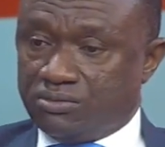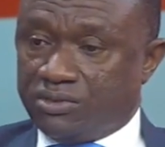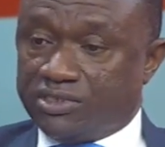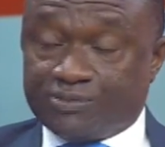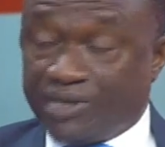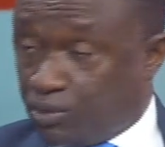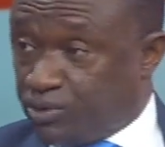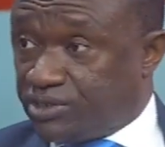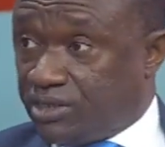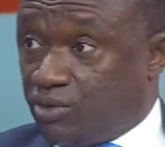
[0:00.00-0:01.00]
It's been a
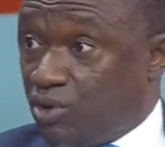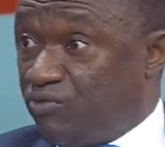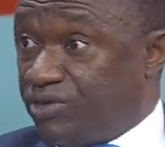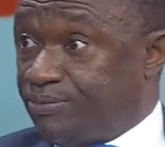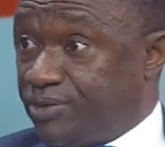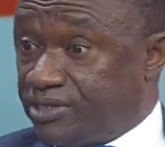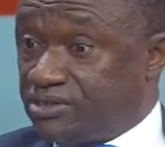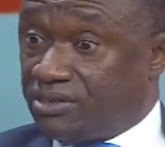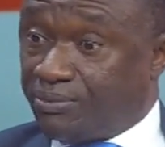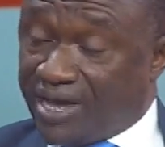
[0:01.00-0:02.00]
concern all over the place
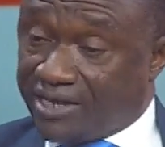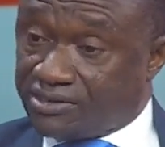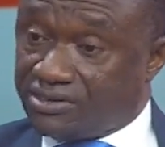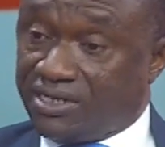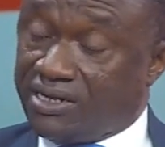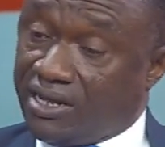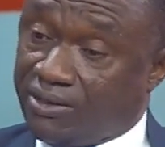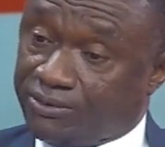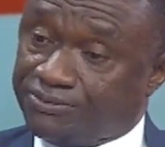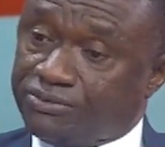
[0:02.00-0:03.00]
in the past and
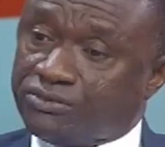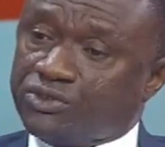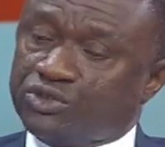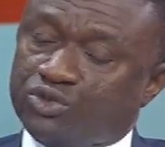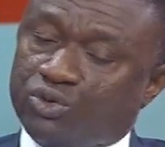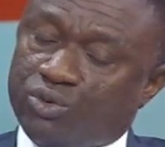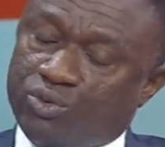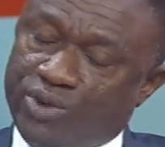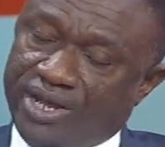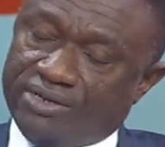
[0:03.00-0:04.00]
now. So
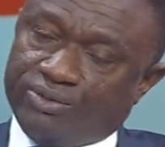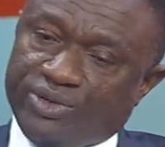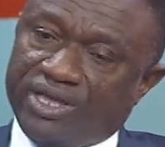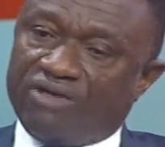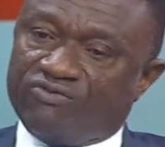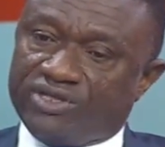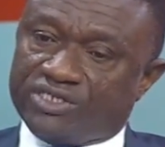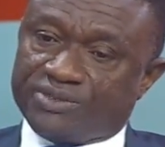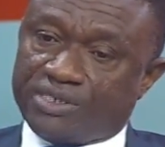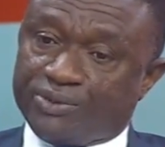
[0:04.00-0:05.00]
when we have the
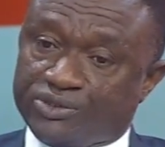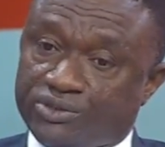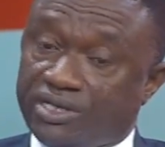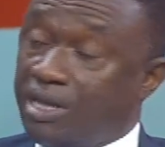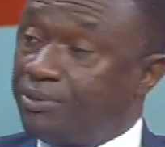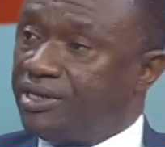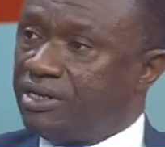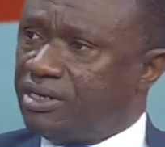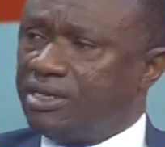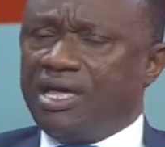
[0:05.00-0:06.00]
Special Prosecutor coming
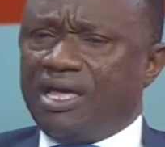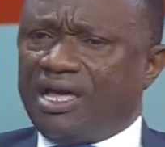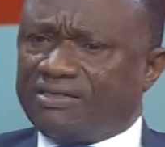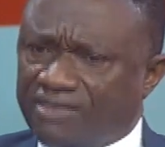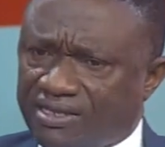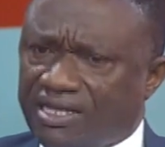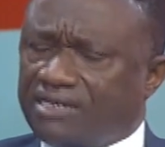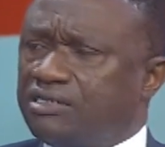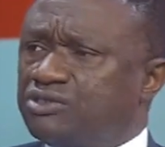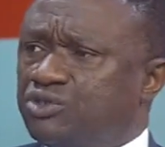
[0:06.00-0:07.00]
in, I think that
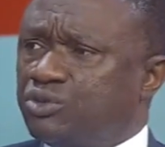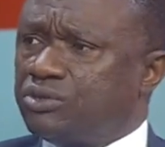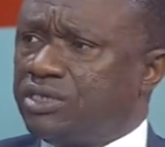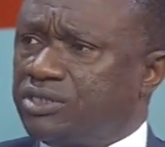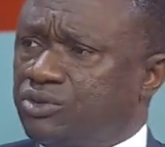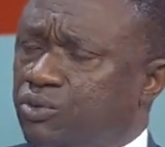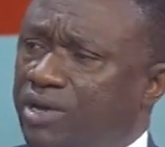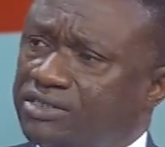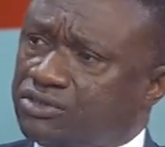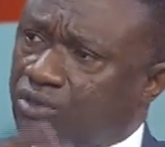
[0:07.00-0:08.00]
it is good. It will
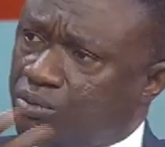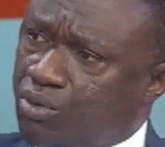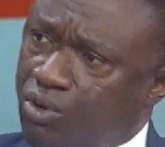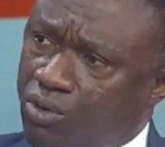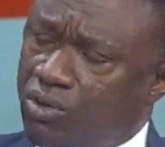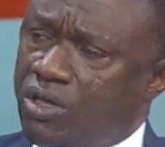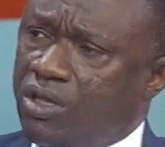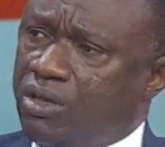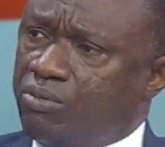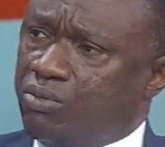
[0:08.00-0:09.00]
add some
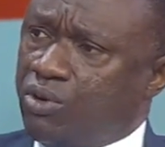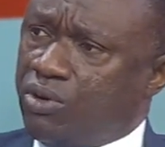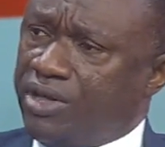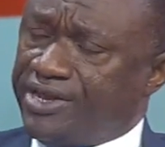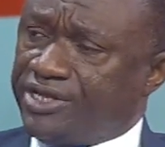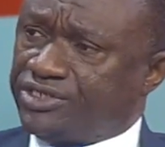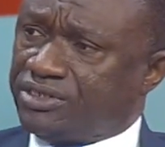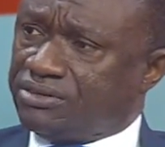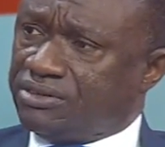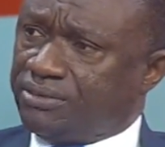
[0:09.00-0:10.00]
more energy
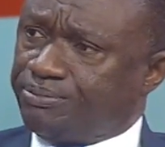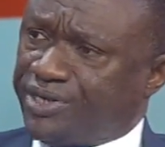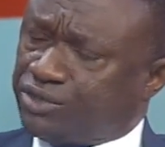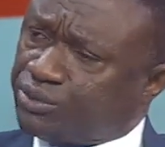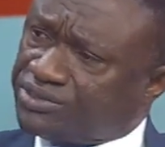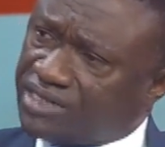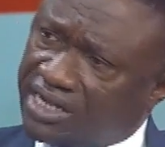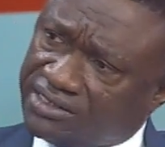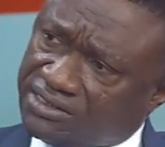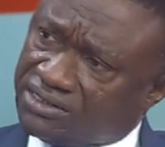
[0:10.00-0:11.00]
and bring some
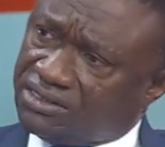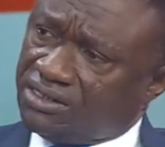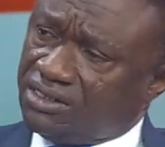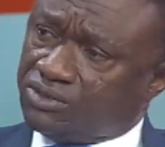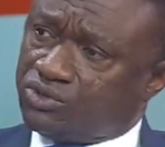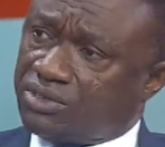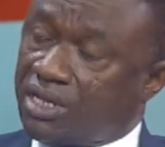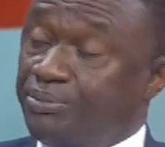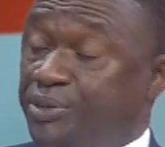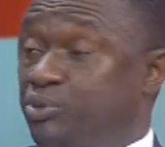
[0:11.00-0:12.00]
sanity into
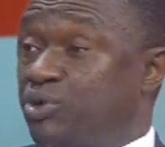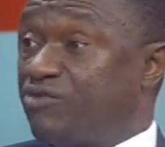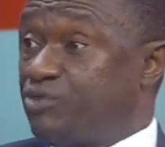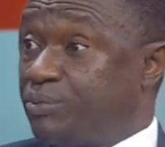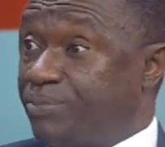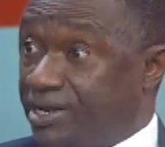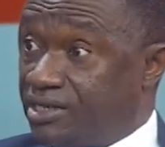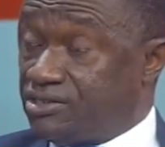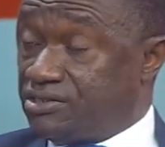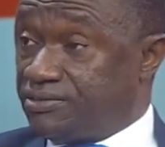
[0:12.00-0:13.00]
that. People have to be
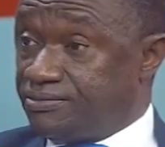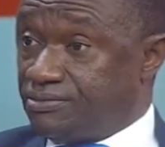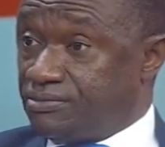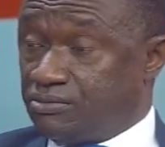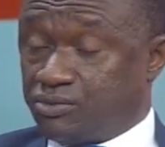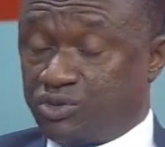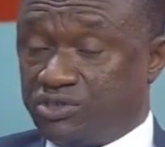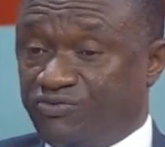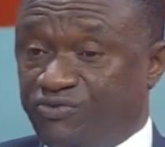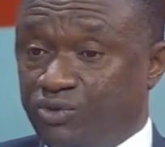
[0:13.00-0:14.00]
punished. Because
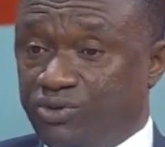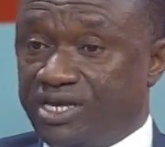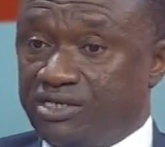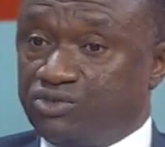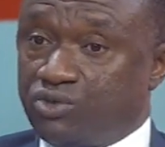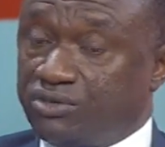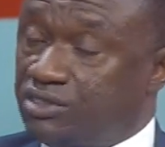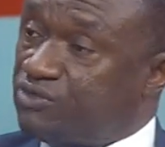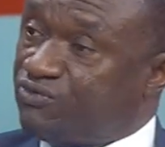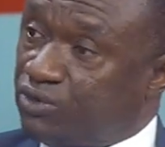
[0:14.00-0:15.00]
if you get into all
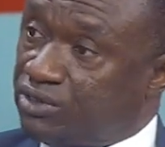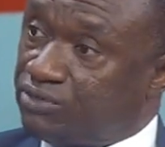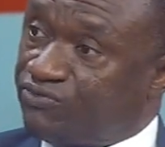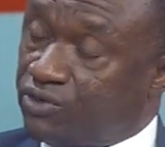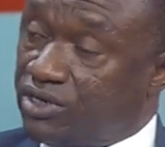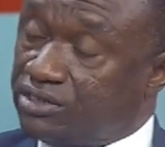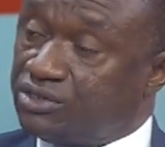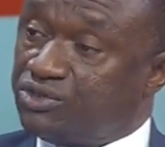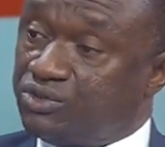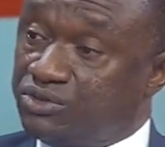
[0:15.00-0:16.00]
these fraudulent
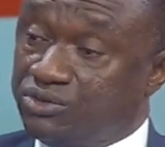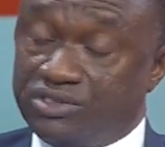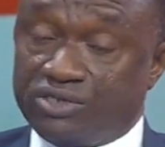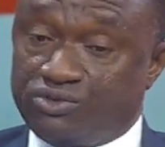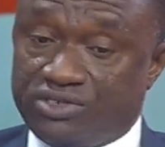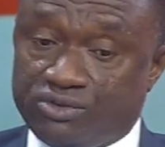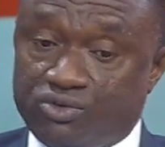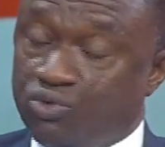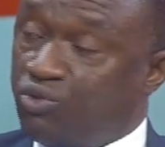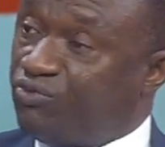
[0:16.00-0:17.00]
issues, you just
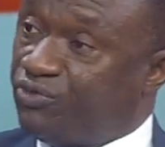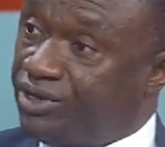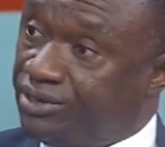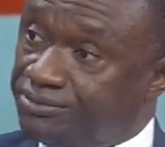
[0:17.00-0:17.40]
don't go free.